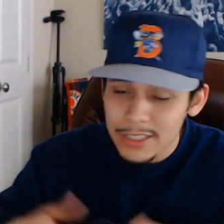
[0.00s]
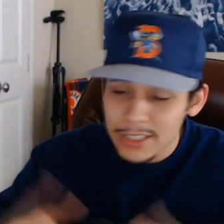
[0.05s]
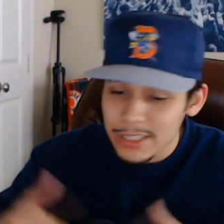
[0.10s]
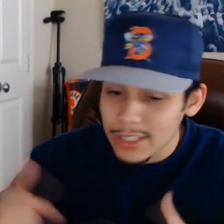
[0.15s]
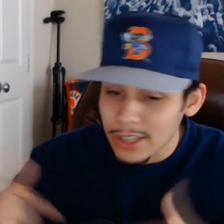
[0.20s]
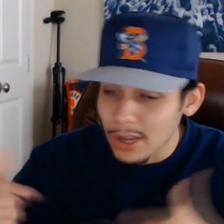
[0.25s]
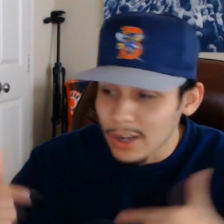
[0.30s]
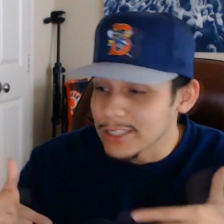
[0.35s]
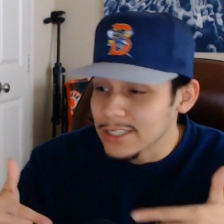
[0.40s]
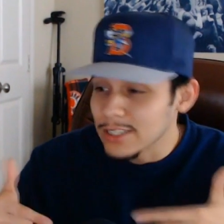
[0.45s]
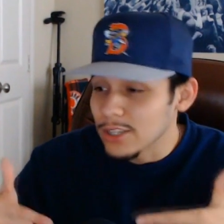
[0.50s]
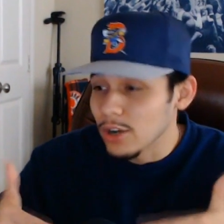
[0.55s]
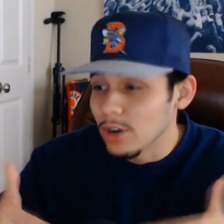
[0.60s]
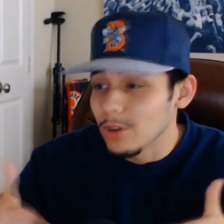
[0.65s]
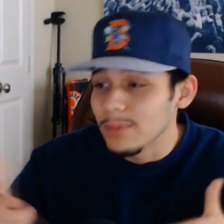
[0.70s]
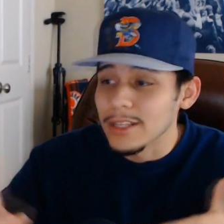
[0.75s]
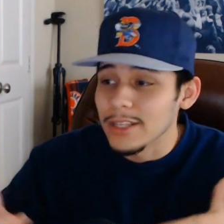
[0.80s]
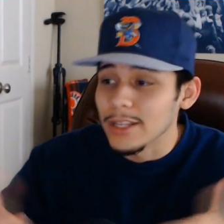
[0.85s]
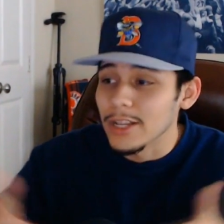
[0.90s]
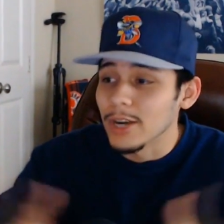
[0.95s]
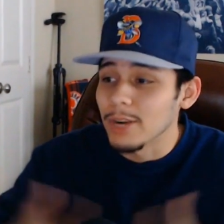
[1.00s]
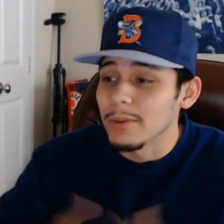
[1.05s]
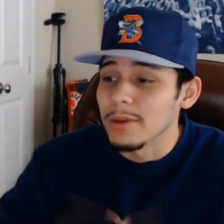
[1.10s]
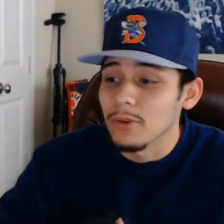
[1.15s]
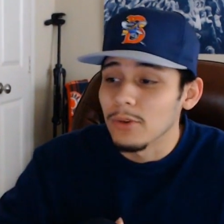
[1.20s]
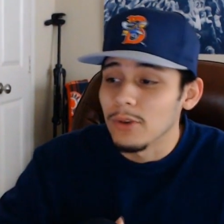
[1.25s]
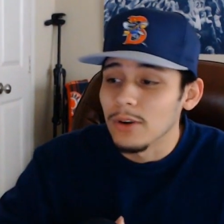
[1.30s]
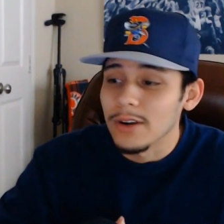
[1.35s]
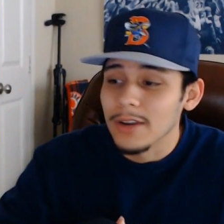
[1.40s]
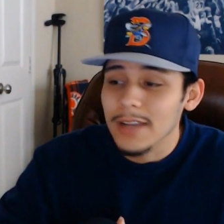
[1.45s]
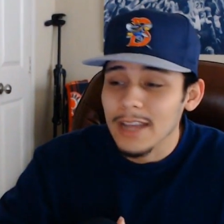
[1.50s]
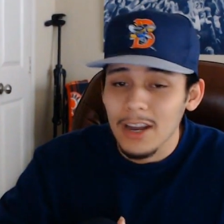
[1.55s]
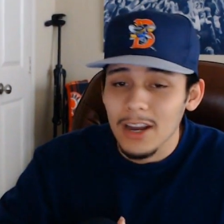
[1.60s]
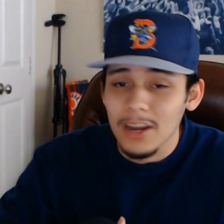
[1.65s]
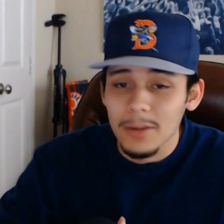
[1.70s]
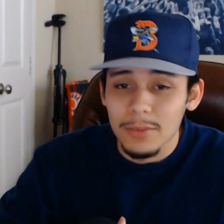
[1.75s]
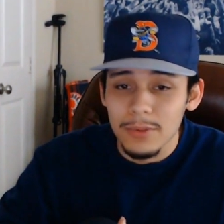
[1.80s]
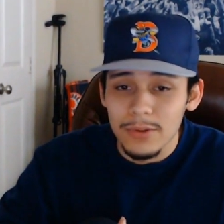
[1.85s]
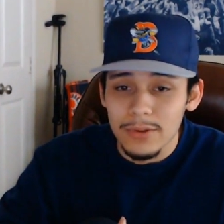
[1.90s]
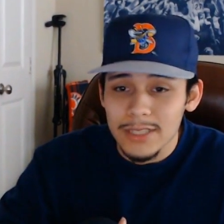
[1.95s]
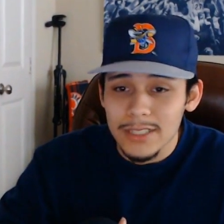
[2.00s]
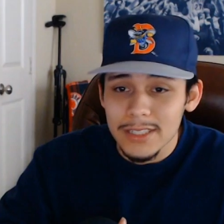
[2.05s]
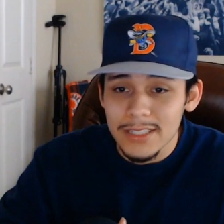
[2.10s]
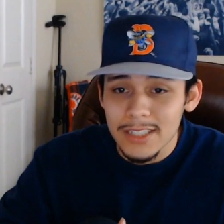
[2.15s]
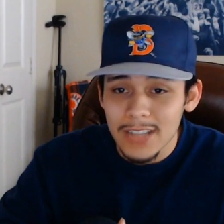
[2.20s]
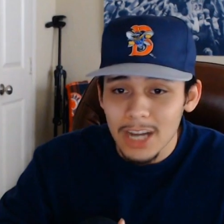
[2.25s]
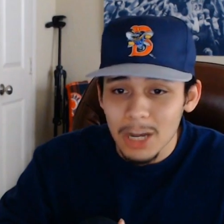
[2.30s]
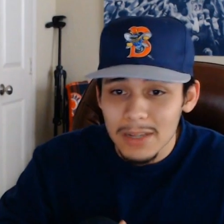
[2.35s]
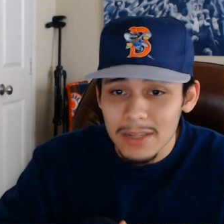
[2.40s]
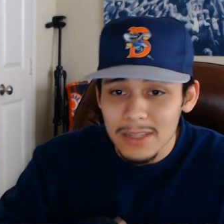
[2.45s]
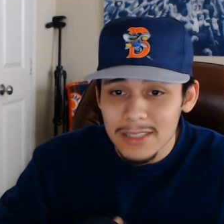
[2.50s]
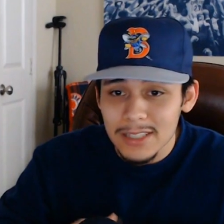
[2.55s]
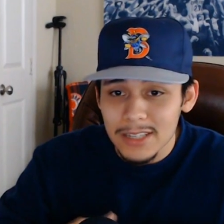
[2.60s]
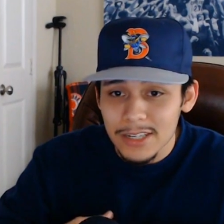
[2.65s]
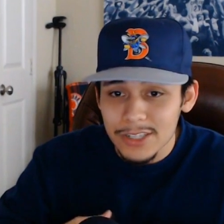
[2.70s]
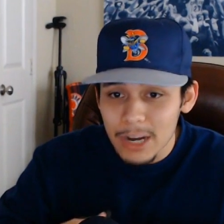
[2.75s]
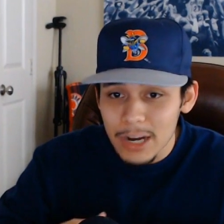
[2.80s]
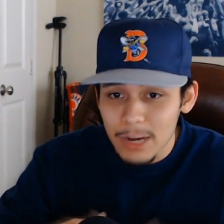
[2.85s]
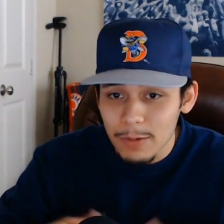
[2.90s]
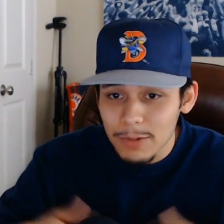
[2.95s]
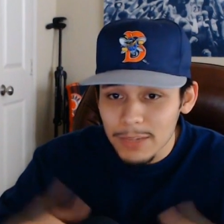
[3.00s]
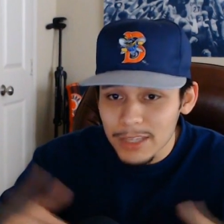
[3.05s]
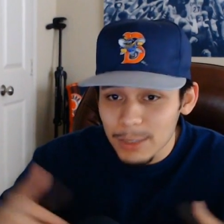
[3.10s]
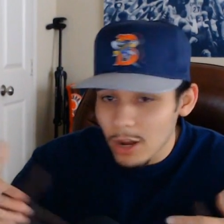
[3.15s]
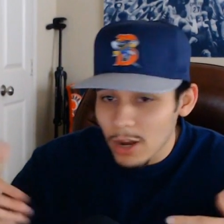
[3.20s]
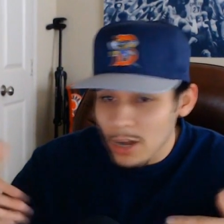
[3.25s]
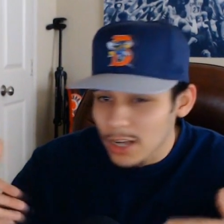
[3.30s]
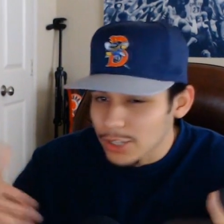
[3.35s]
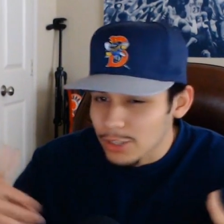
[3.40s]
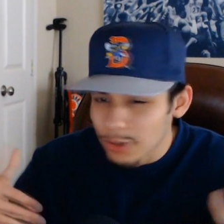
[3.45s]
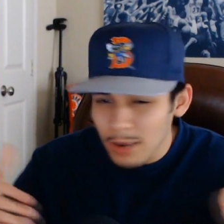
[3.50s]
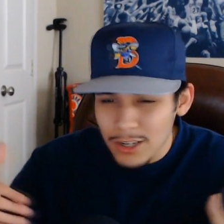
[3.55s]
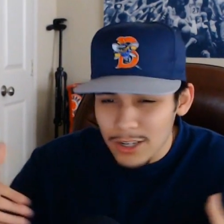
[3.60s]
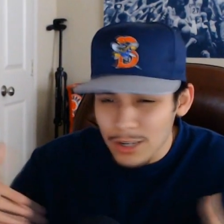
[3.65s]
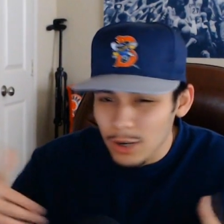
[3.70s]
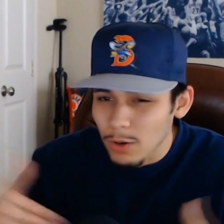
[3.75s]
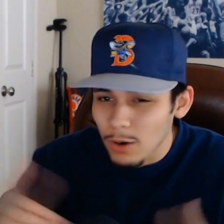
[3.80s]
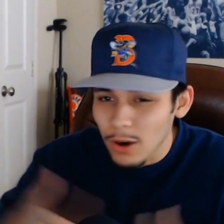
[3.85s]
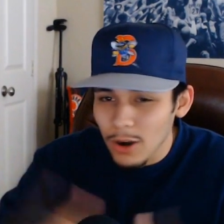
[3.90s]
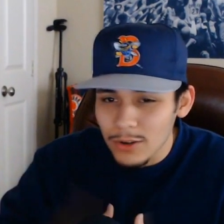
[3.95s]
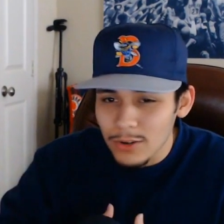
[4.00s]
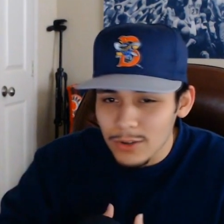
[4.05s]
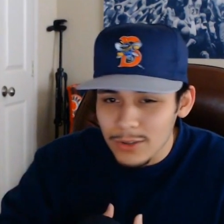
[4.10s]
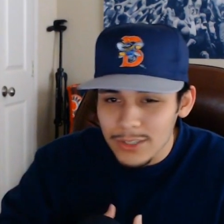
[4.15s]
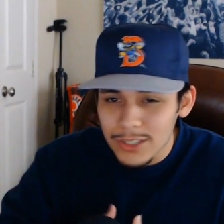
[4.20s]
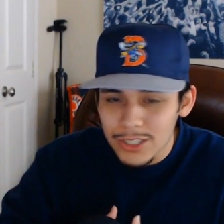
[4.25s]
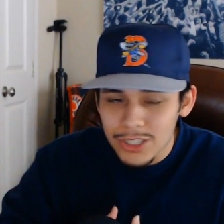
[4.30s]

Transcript: So y'all need to hold me a little bit more accountable in this comment section. I really want to try to go hard on this